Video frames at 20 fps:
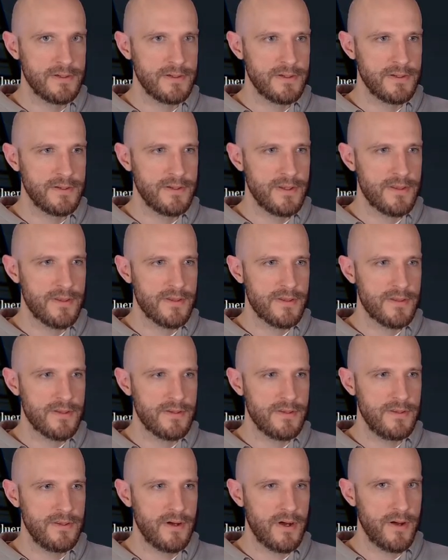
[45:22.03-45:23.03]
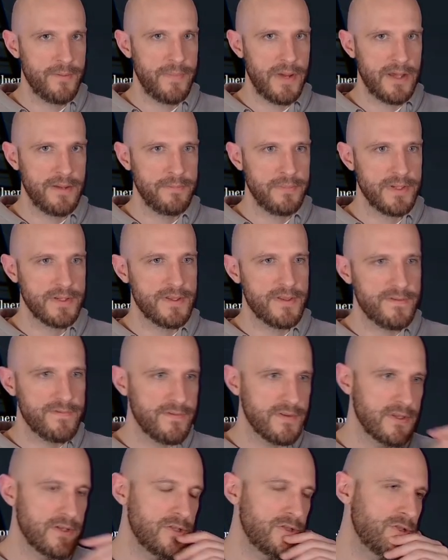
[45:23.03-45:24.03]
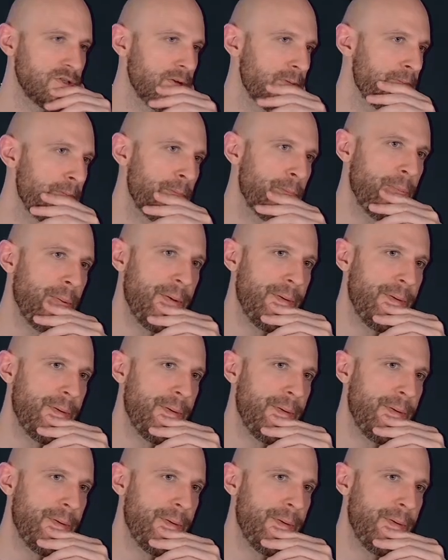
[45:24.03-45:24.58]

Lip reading: This is not a bad place for the gym.